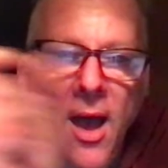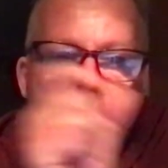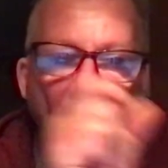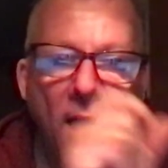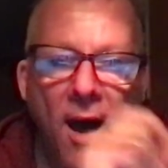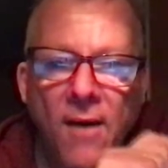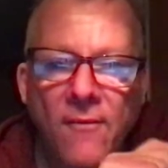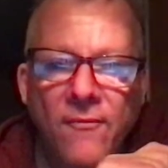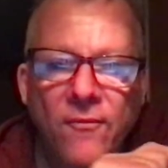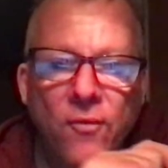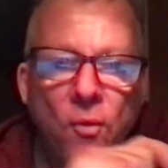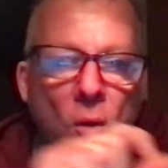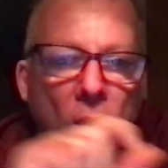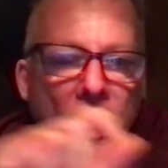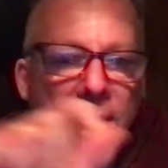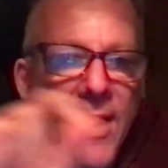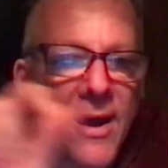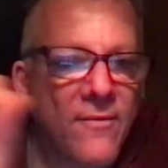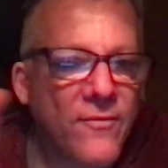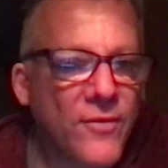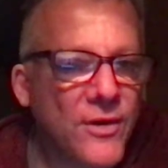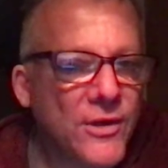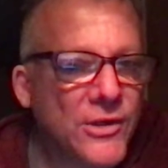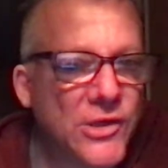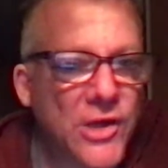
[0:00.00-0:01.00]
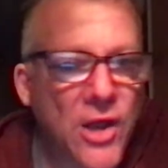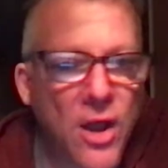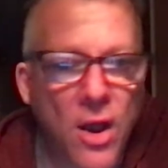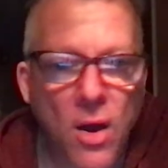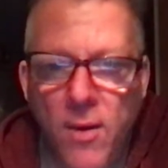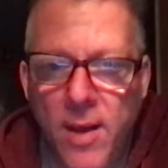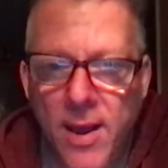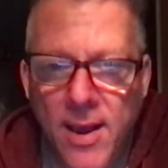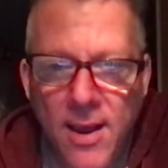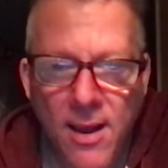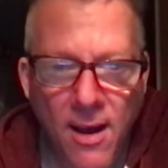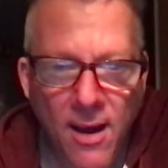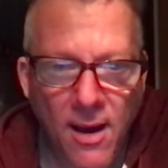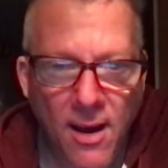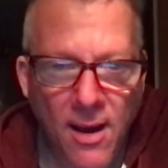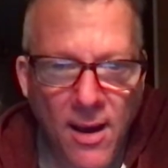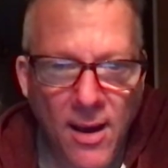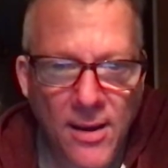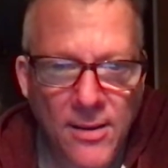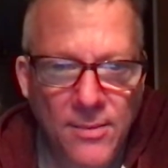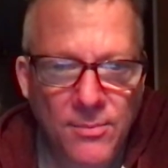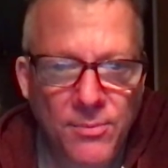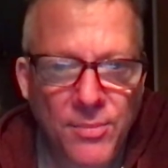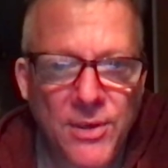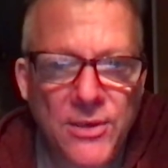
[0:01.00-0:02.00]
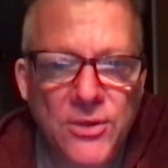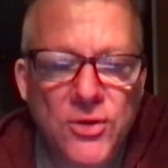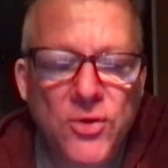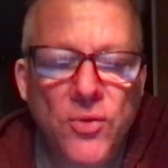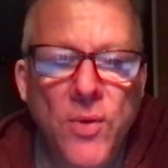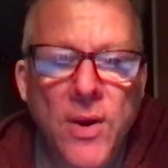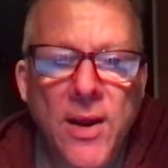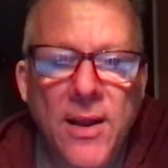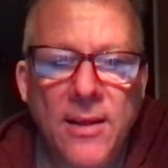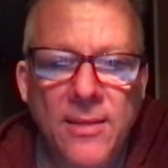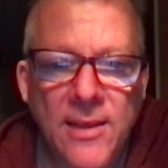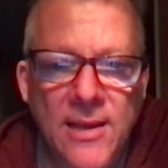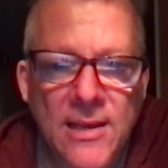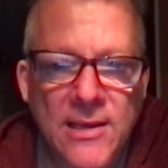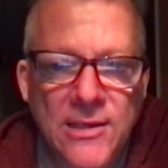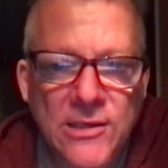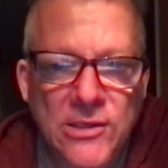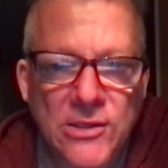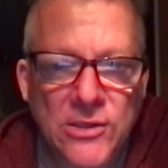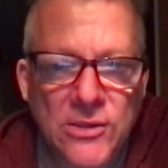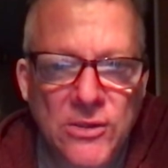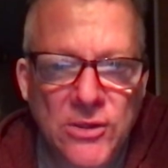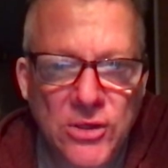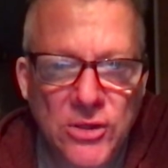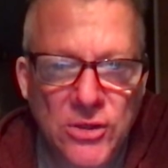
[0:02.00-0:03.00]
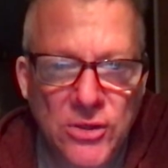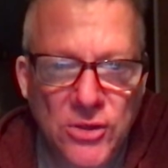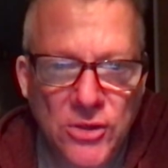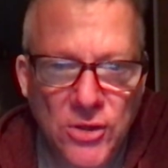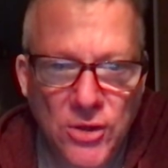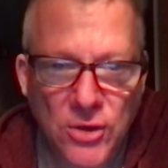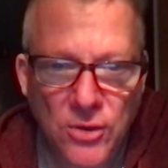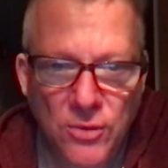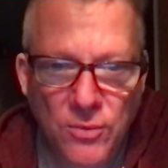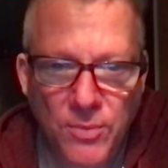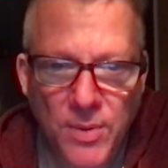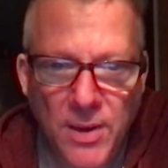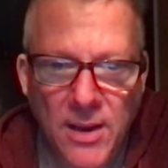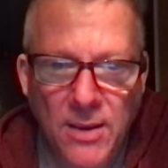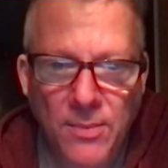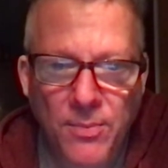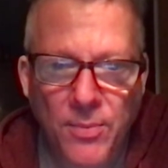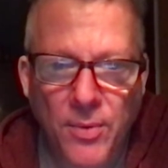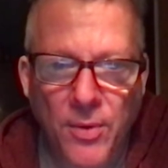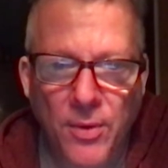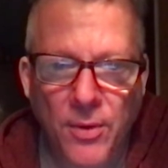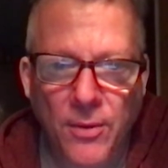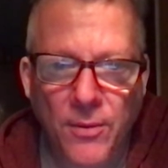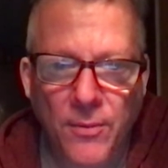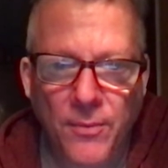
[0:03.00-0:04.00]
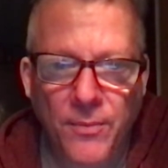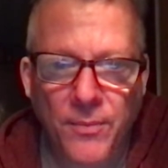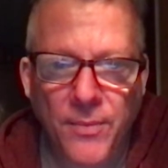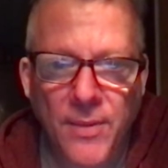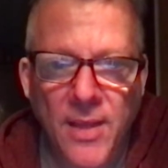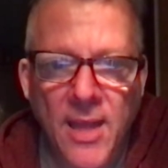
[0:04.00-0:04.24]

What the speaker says: of whatever's going on between these two people